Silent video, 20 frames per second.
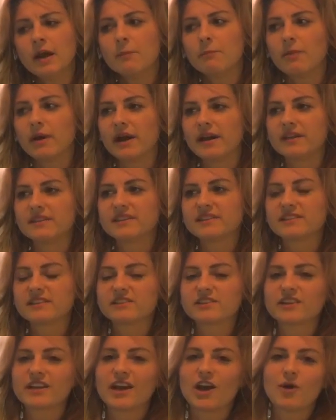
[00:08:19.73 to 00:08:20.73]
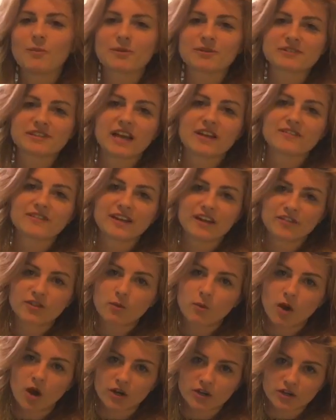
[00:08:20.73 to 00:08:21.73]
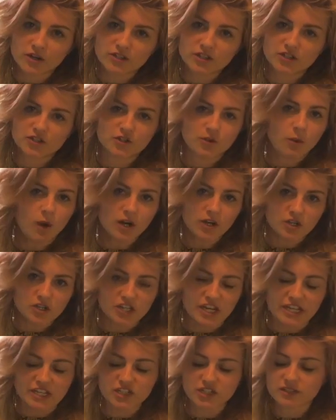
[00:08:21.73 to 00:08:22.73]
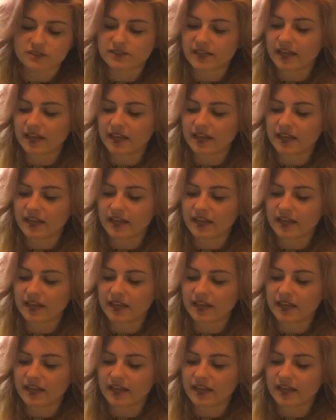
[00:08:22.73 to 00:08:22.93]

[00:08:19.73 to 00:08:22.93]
but this is going to help her siphon out the water to do water changes.